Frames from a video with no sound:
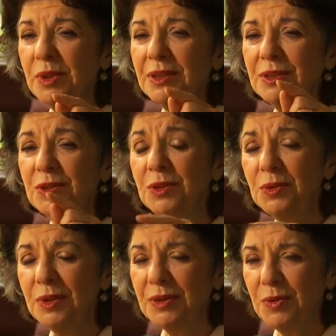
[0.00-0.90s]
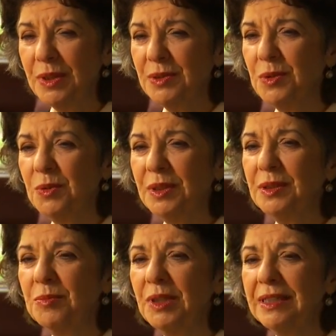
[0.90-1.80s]
will in you as well as a will
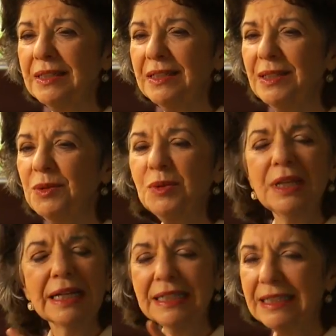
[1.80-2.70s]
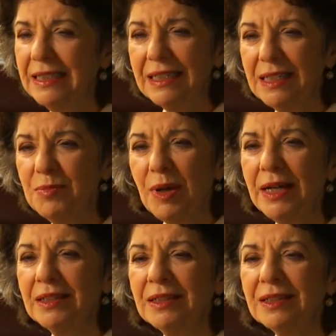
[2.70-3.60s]
in me, we're not going to get any
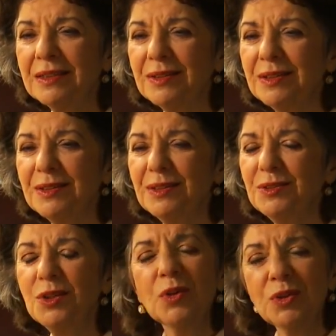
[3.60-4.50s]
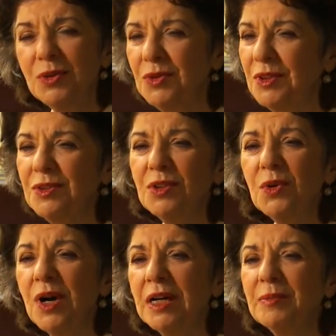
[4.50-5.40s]
bondedness, no union,
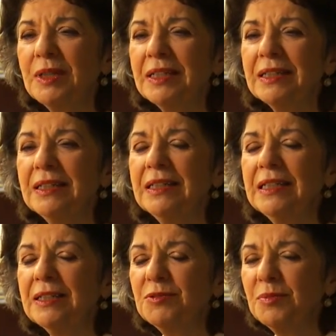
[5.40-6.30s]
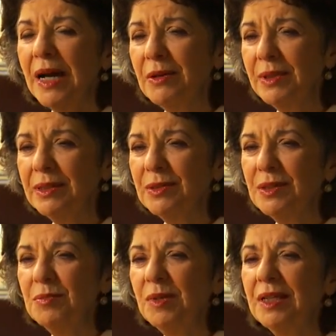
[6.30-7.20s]
no harmony. If my will
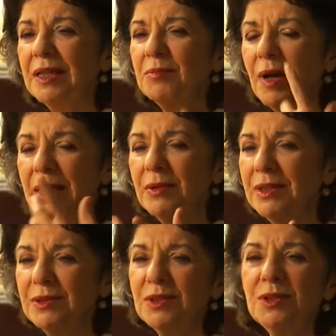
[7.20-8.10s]
is in me and my will is